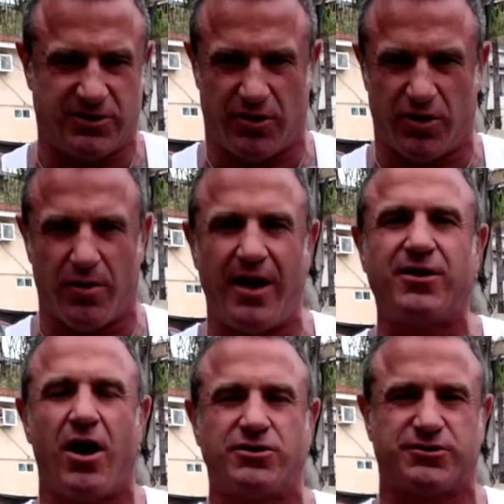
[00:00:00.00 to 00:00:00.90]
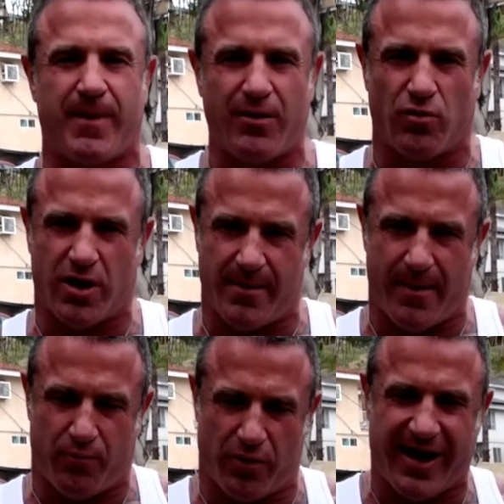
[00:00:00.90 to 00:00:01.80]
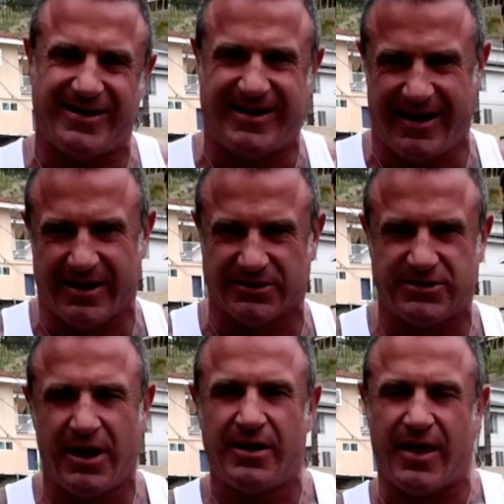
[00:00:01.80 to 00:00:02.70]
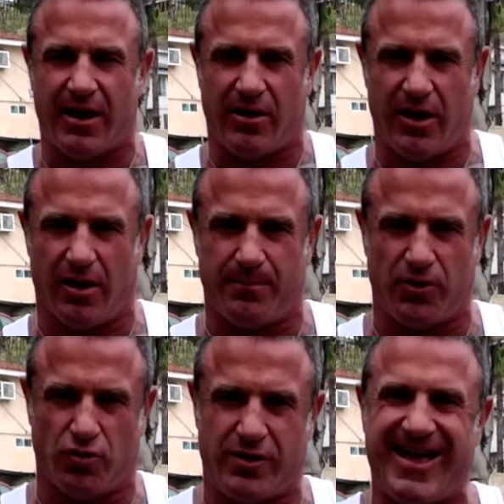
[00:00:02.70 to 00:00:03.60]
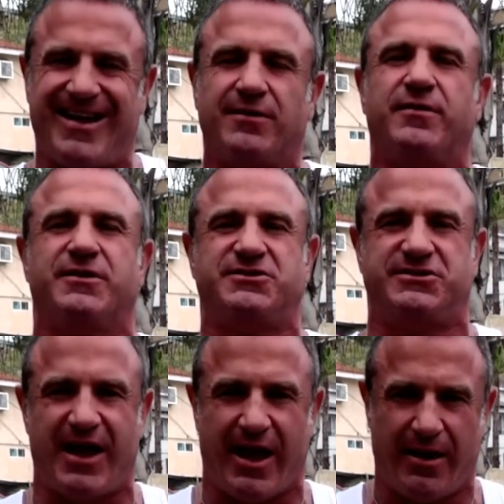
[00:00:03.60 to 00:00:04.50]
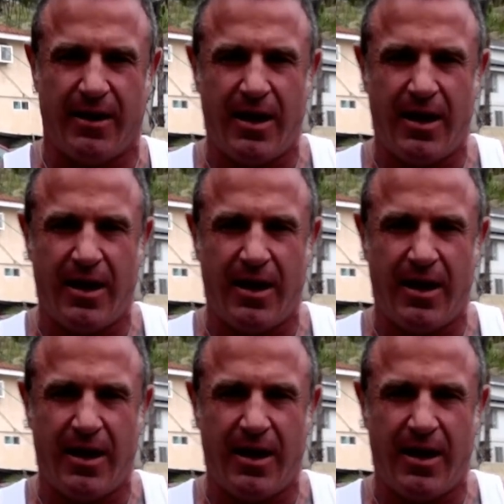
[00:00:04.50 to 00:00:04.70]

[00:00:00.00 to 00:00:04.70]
Your unconscious mind will come up with ideas that'll help you get into the state.